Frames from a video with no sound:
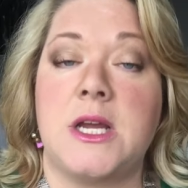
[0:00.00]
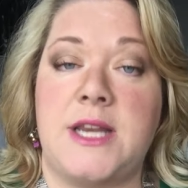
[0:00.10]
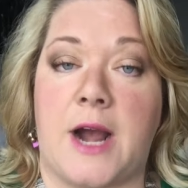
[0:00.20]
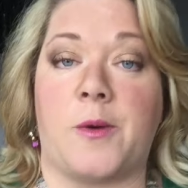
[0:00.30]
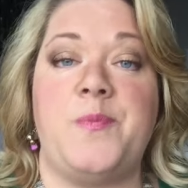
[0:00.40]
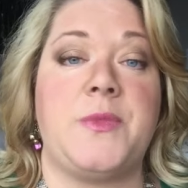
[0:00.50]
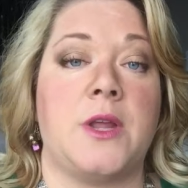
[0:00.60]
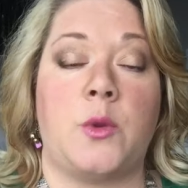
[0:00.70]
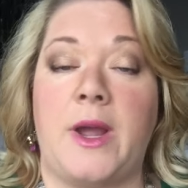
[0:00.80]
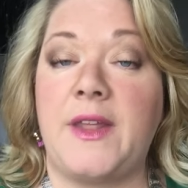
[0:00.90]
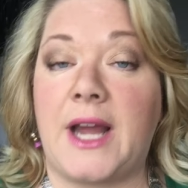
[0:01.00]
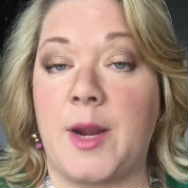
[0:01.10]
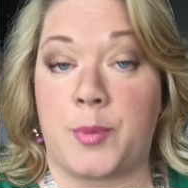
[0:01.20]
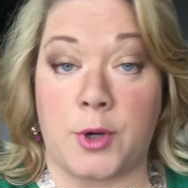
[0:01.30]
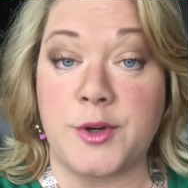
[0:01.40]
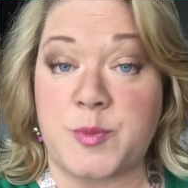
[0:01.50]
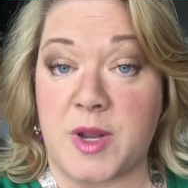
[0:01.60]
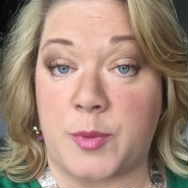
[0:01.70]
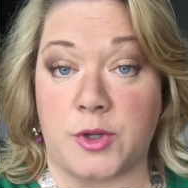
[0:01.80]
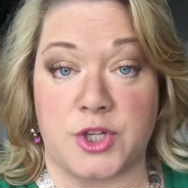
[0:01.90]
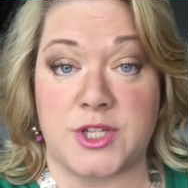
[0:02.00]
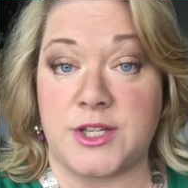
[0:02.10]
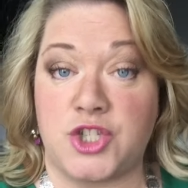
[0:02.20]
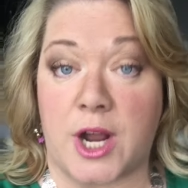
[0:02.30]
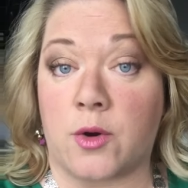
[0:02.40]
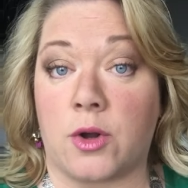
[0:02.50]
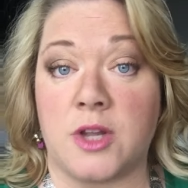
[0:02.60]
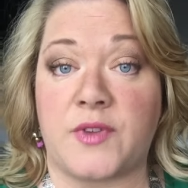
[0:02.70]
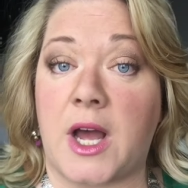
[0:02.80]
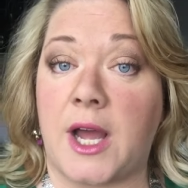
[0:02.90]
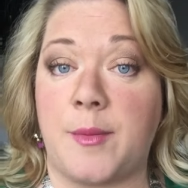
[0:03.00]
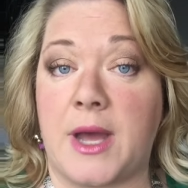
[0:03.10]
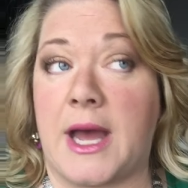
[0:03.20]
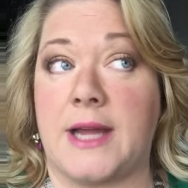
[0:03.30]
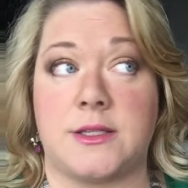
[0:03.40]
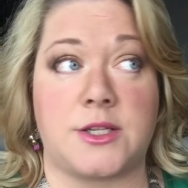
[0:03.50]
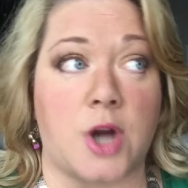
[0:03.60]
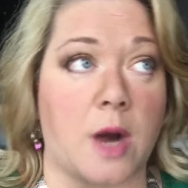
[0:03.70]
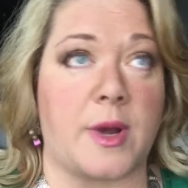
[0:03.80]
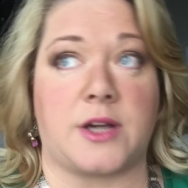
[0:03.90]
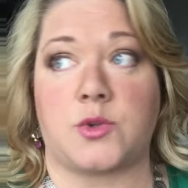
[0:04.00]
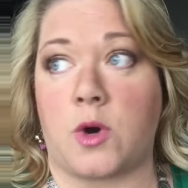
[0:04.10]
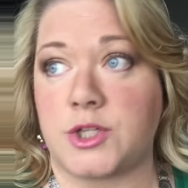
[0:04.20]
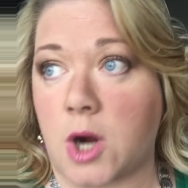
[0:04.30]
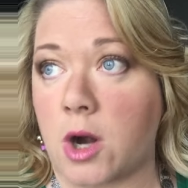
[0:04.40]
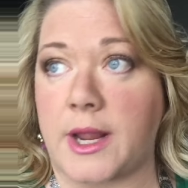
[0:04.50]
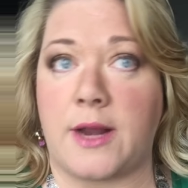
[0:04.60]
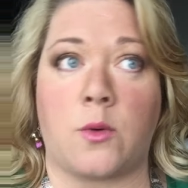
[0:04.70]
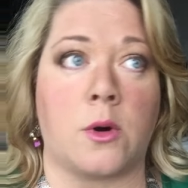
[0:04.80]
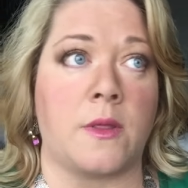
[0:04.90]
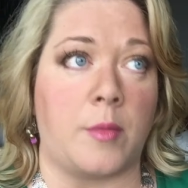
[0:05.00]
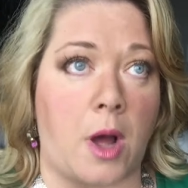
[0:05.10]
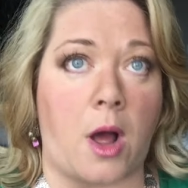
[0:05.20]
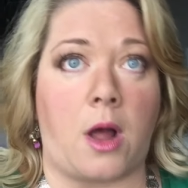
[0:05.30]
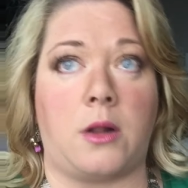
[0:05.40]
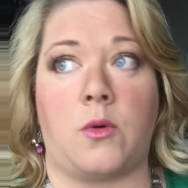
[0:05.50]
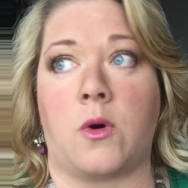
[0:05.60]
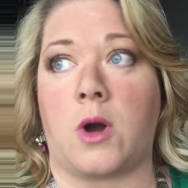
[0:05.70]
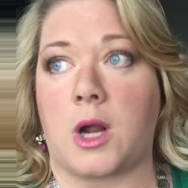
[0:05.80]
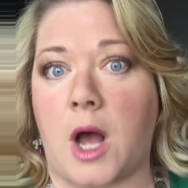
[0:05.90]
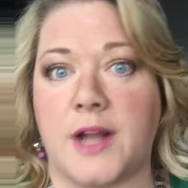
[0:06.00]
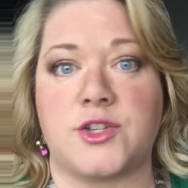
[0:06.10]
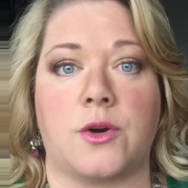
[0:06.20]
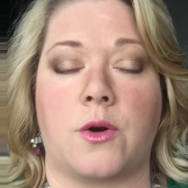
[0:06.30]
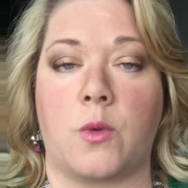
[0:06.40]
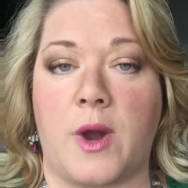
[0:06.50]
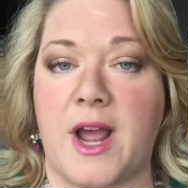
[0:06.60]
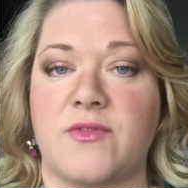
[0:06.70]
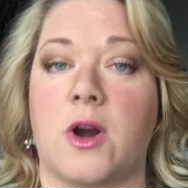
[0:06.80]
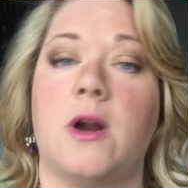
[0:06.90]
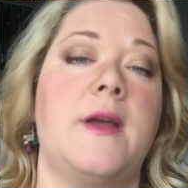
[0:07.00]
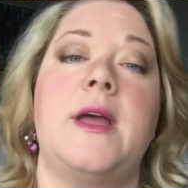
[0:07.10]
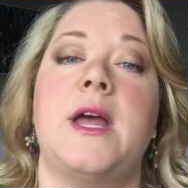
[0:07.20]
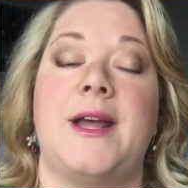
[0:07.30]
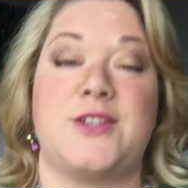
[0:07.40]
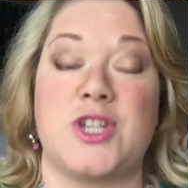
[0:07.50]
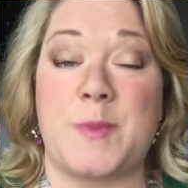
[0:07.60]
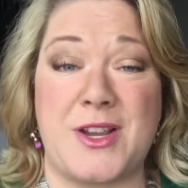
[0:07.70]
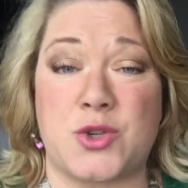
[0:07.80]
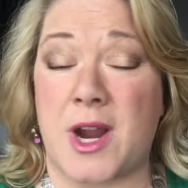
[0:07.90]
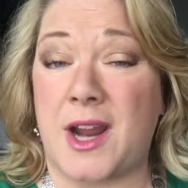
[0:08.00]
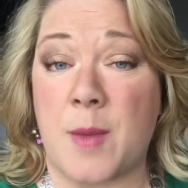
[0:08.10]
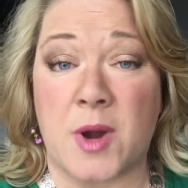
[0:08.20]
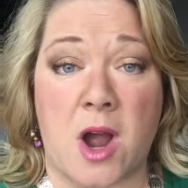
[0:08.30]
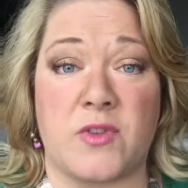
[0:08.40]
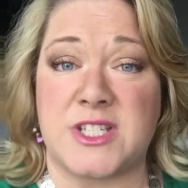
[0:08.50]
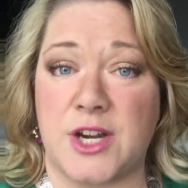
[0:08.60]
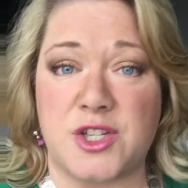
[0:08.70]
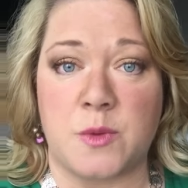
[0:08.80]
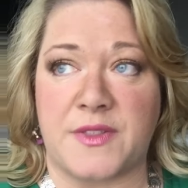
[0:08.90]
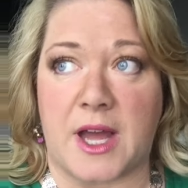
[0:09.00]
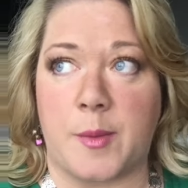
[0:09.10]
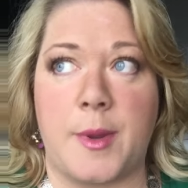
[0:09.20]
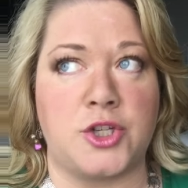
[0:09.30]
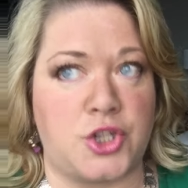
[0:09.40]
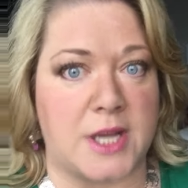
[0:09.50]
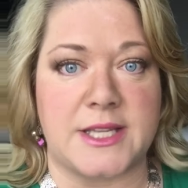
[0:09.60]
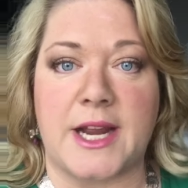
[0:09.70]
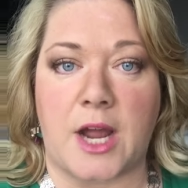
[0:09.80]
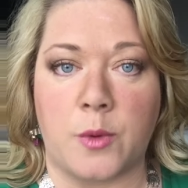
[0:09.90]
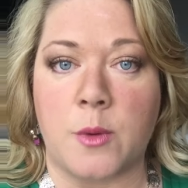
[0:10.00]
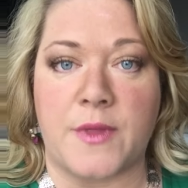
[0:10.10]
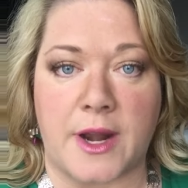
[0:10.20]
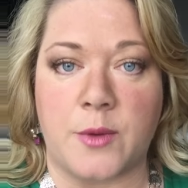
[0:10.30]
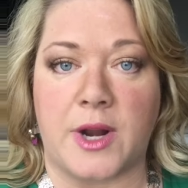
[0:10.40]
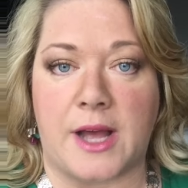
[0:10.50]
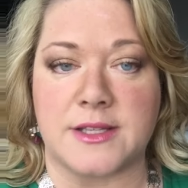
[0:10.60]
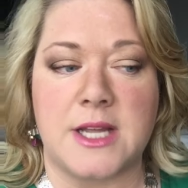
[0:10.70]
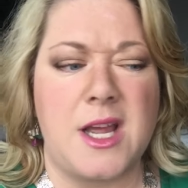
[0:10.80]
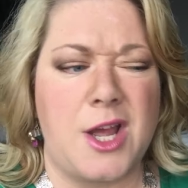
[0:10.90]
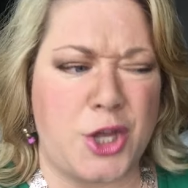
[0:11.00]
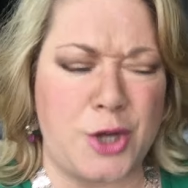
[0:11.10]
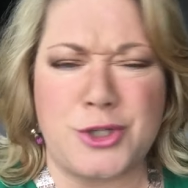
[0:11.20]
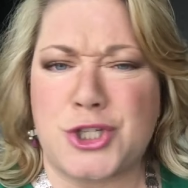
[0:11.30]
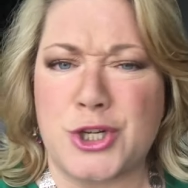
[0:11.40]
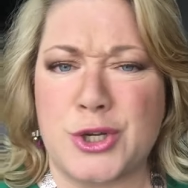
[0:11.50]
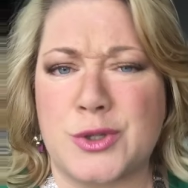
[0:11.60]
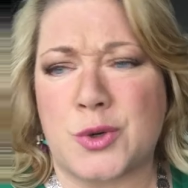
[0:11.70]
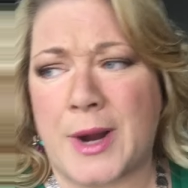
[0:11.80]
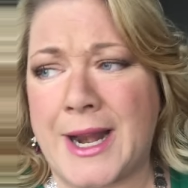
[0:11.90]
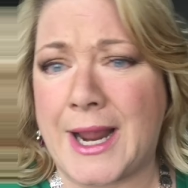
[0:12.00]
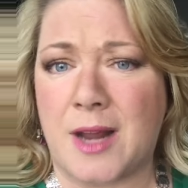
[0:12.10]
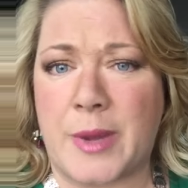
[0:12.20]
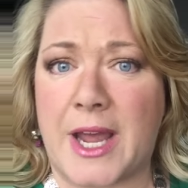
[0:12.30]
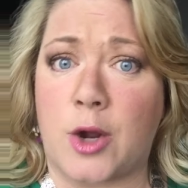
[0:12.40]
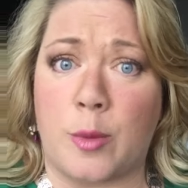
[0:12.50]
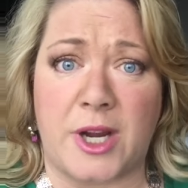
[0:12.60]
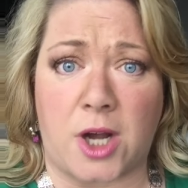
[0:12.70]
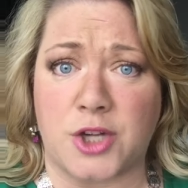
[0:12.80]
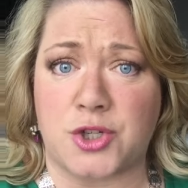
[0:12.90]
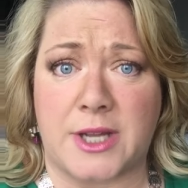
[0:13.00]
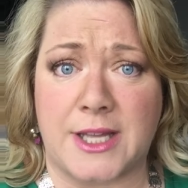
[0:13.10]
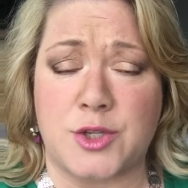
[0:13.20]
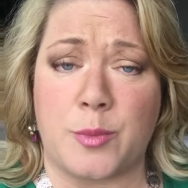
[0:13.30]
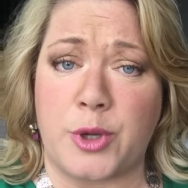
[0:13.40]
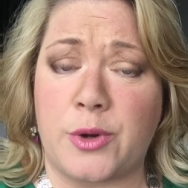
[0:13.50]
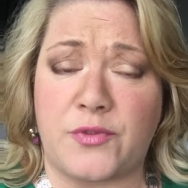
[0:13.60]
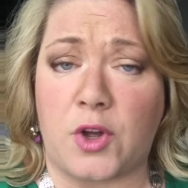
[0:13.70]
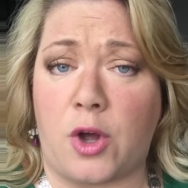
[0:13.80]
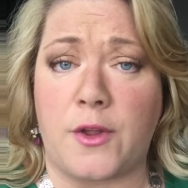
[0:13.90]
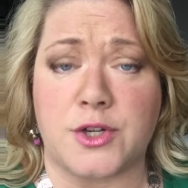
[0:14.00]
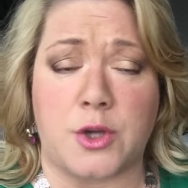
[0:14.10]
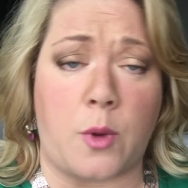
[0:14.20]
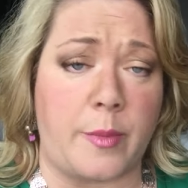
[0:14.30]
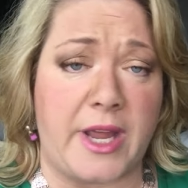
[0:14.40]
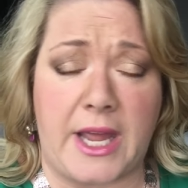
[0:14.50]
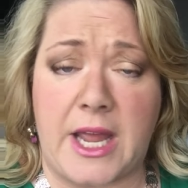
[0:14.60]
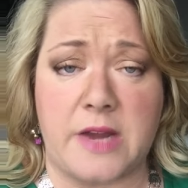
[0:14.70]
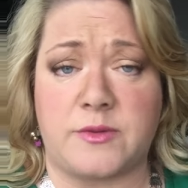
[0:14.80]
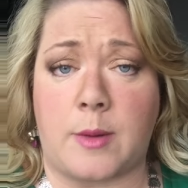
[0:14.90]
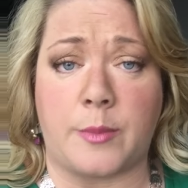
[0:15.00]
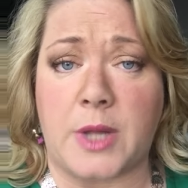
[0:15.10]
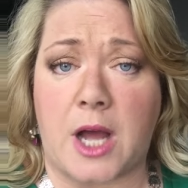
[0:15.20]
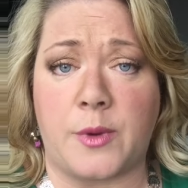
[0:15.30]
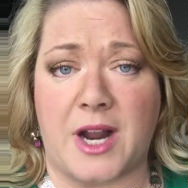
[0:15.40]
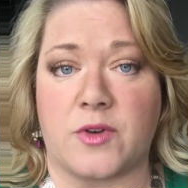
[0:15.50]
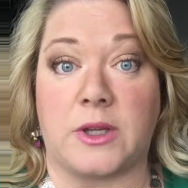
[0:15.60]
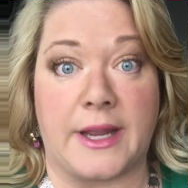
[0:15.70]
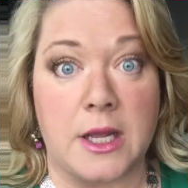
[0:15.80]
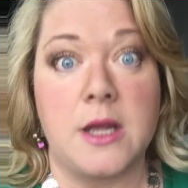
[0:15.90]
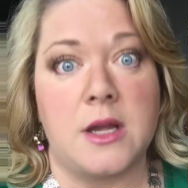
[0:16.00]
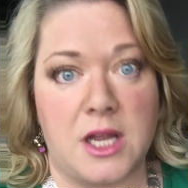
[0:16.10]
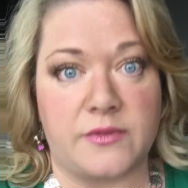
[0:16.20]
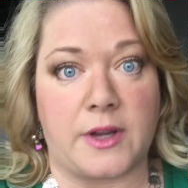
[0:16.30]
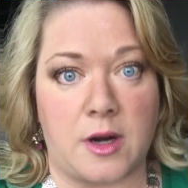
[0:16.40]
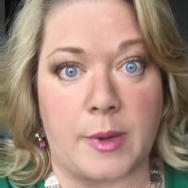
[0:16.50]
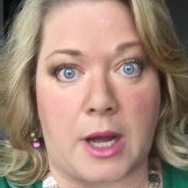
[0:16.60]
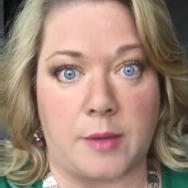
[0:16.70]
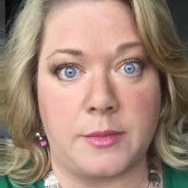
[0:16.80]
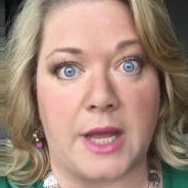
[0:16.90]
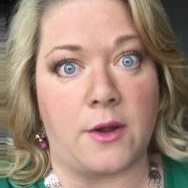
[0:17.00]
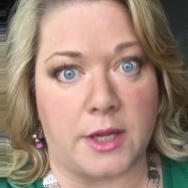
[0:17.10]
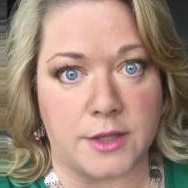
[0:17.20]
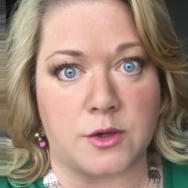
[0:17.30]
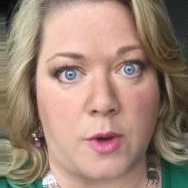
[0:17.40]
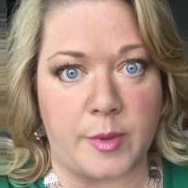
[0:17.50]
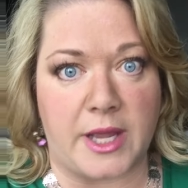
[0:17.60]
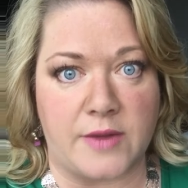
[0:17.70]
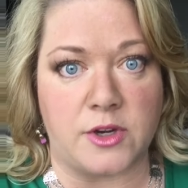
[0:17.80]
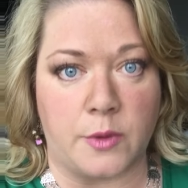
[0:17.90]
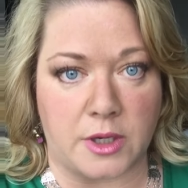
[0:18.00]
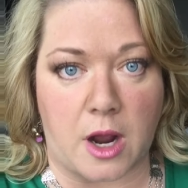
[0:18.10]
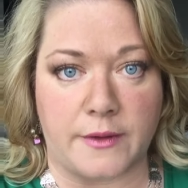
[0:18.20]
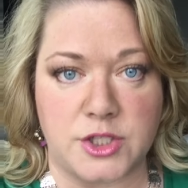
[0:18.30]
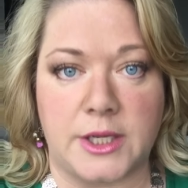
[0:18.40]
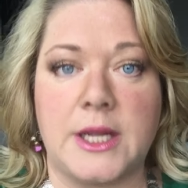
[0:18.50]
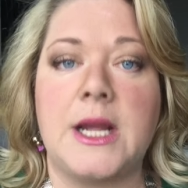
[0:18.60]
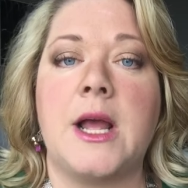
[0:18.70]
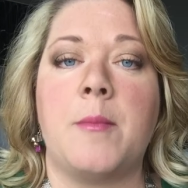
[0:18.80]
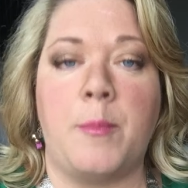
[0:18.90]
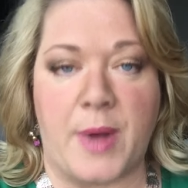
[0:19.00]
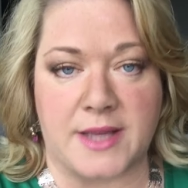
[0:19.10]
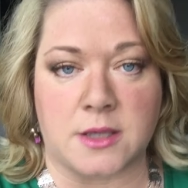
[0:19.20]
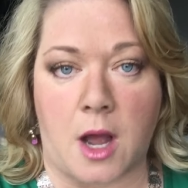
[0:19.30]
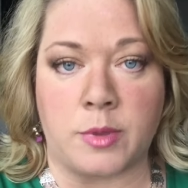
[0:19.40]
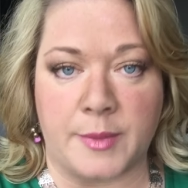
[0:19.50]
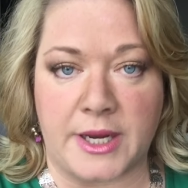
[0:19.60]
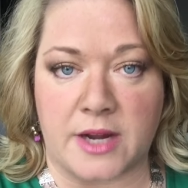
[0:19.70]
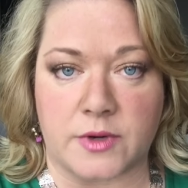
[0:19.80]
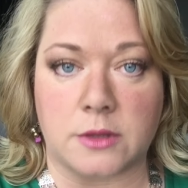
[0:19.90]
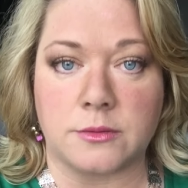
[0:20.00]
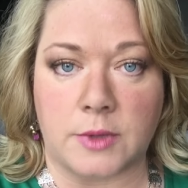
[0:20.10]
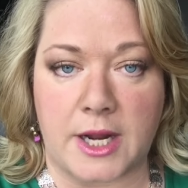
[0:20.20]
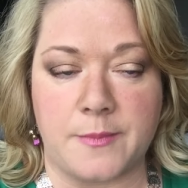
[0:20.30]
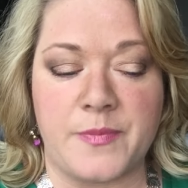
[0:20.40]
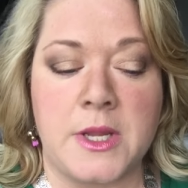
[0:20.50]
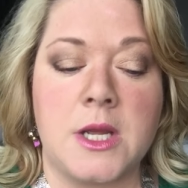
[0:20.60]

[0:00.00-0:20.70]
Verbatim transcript: Now, the way that I approach people just in general, if I'm at Starbucks or Target or the mall or a concert or whatever, is just by striking up a conversation with them just like I would with anyone else. Cute shoes, great handbag, oh my gosh, your kids are beautiful, they're so well behaved, blah, blah, blah, whatever. Like if they're a mom and their kids are well behaved and you acknowledge it, best compliment ever, right?